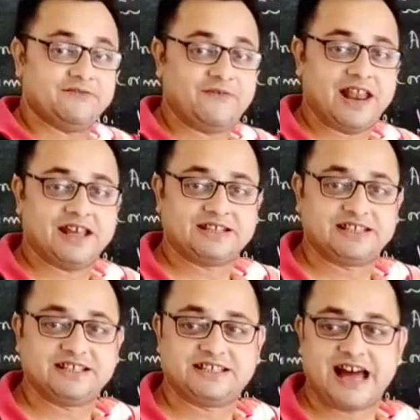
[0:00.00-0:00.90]

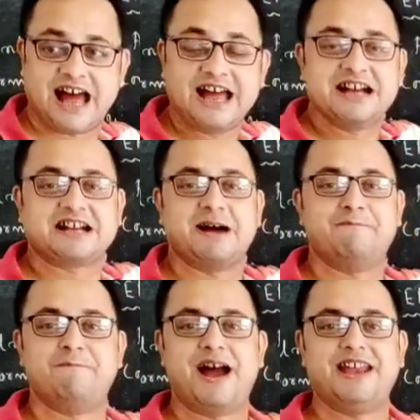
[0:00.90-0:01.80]
Valency is the
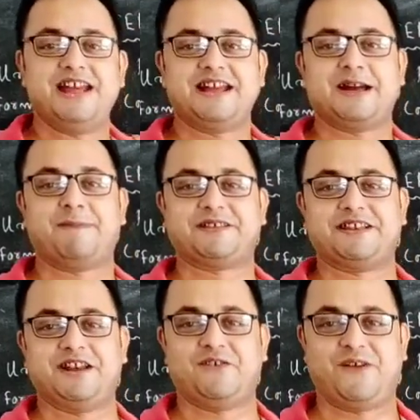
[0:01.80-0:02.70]
combining
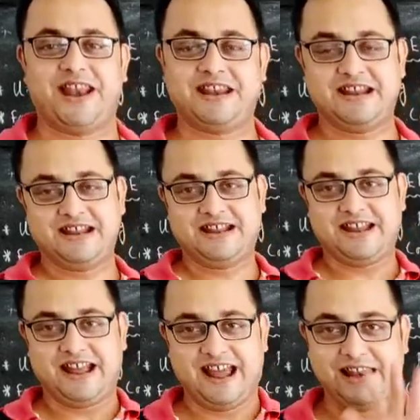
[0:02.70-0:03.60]
capacity of an
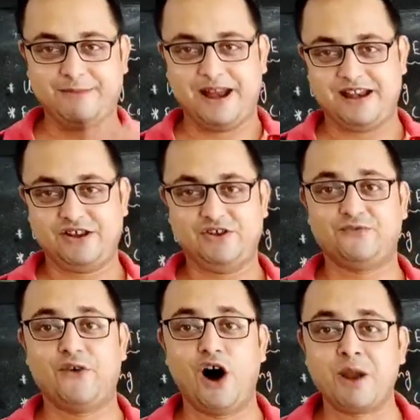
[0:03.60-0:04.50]
element to
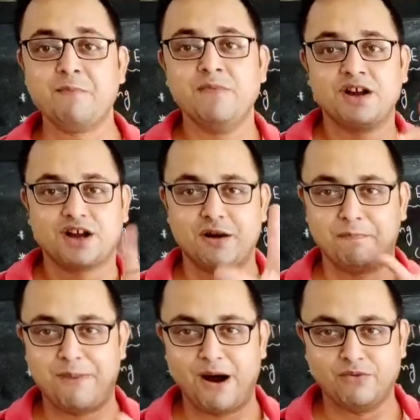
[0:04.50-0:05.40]
form
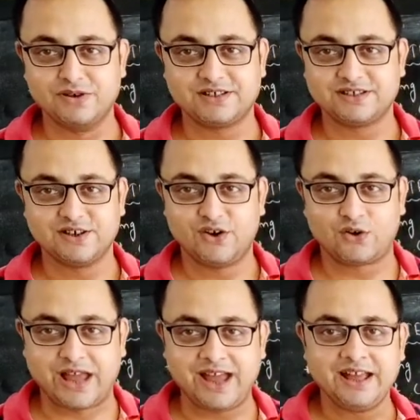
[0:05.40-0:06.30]
compounds.
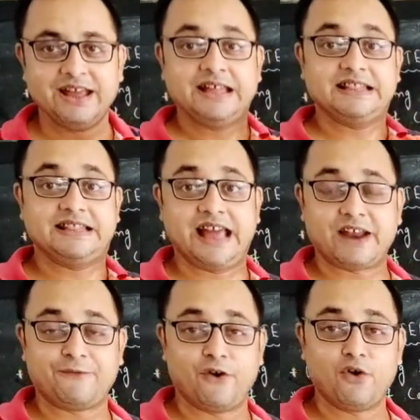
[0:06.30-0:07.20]
Okay?
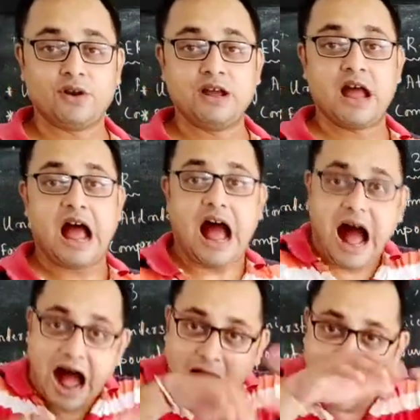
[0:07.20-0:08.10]
Therefore,
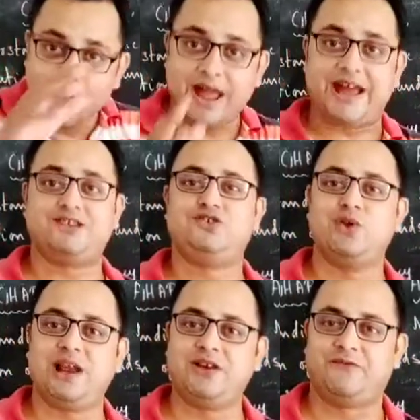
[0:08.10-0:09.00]
how
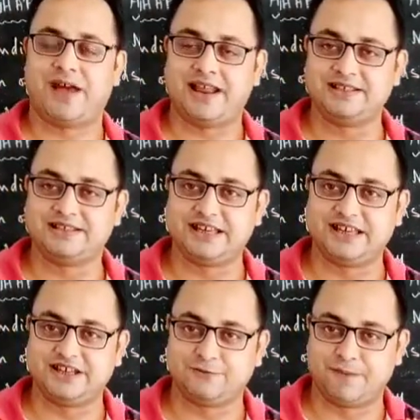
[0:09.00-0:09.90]
actually
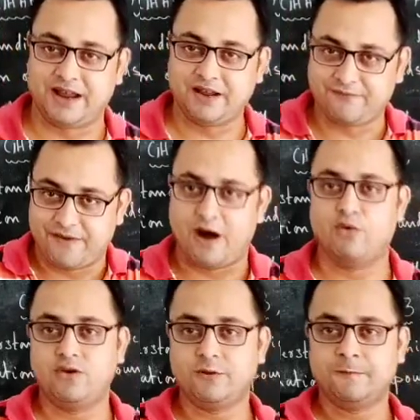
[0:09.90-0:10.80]
valency is being
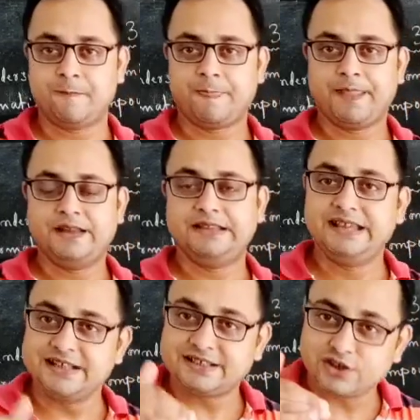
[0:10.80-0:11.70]
found?
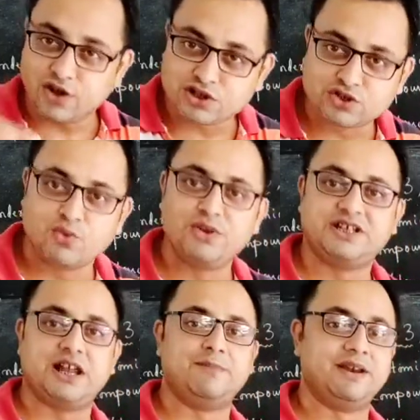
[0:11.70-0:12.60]
This also we
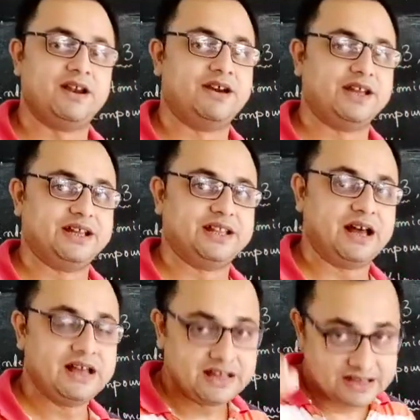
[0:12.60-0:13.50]
shall be learning in
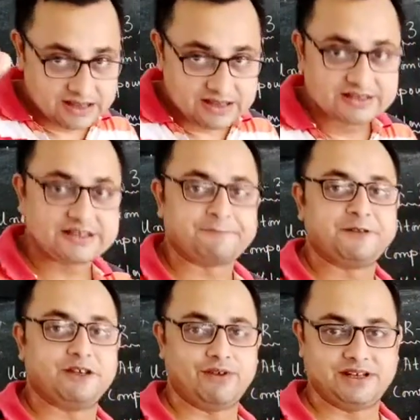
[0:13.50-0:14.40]
the
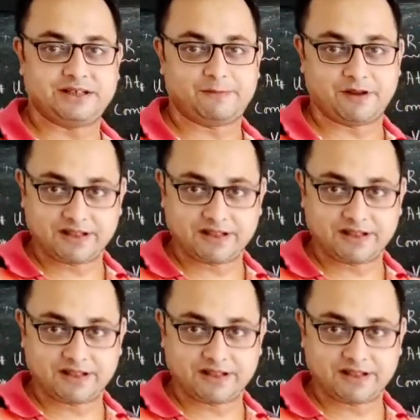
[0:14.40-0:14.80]
subsequent chapter.